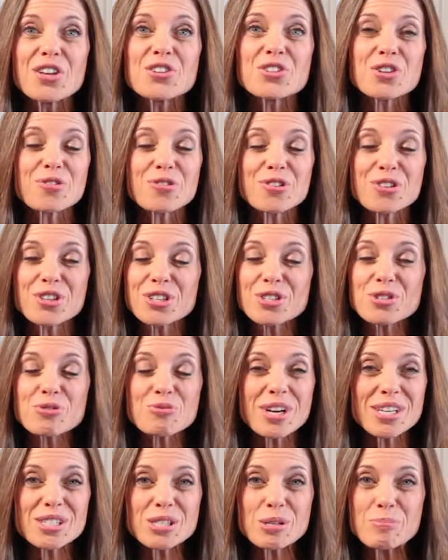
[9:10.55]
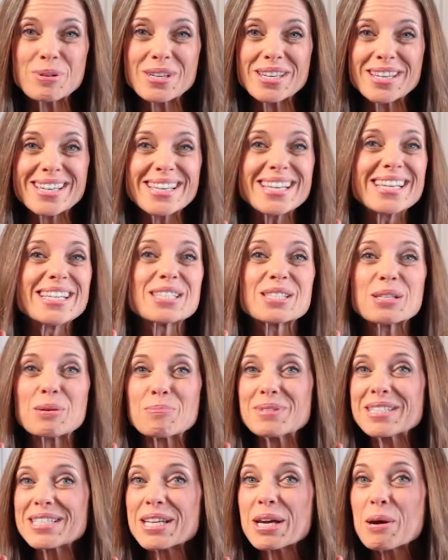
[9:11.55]
So for this recipe,
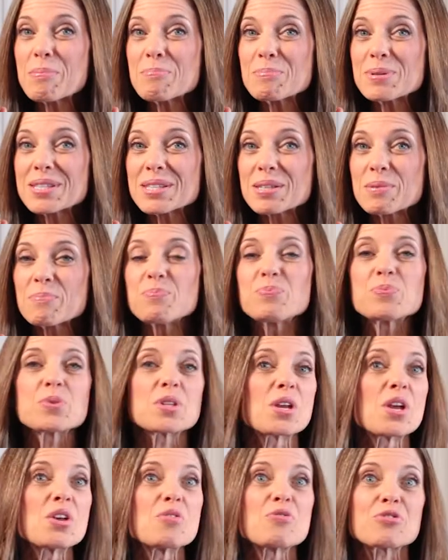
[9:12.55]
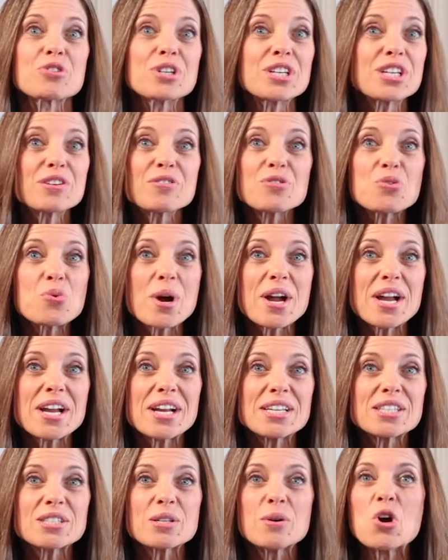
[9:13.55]
some tips, free
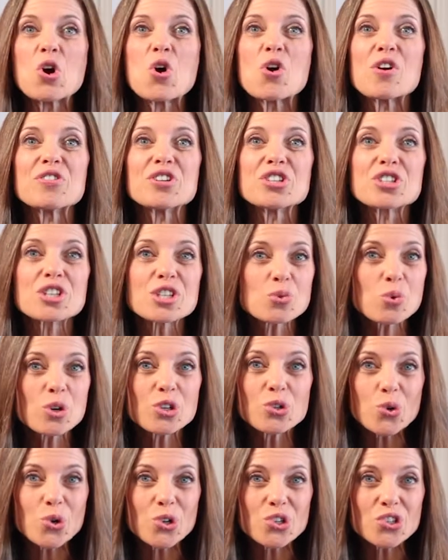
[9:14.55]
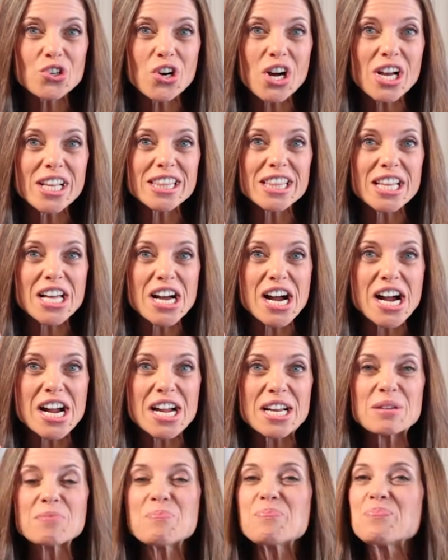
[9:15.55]
giveaways, or if you just wanna order
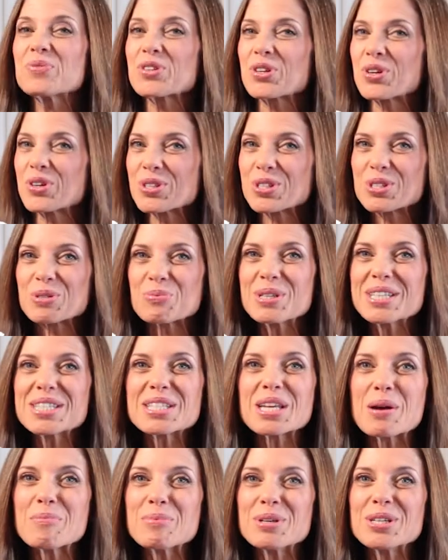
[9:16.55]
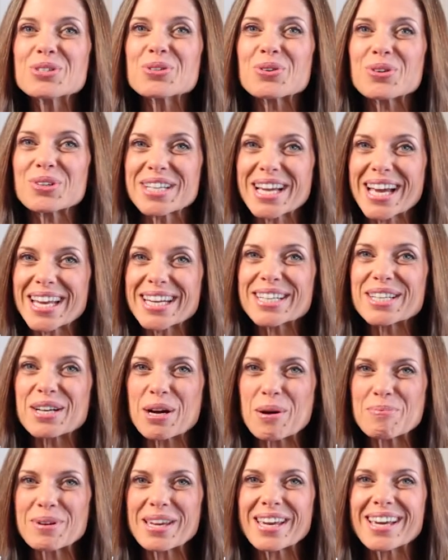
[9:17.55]
online, go to
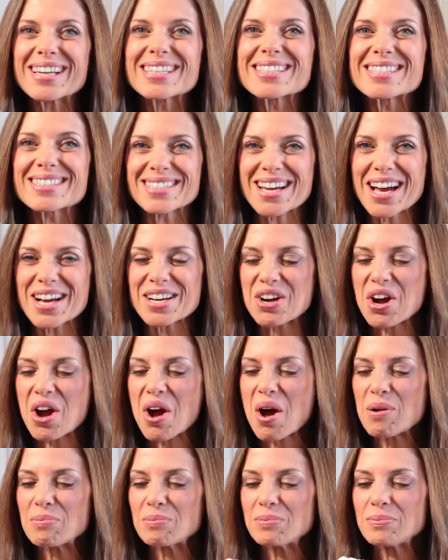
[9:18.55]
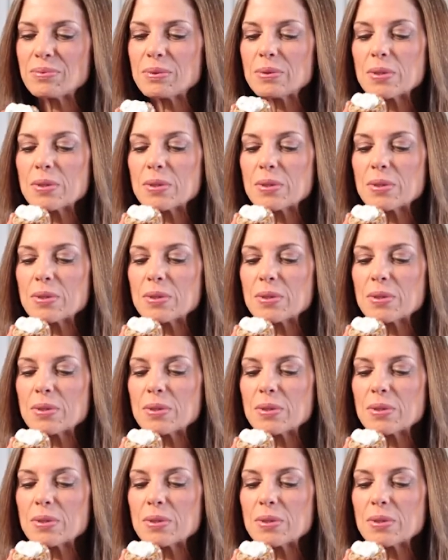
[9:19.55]
sweetdebbiesorganicupcakes.com.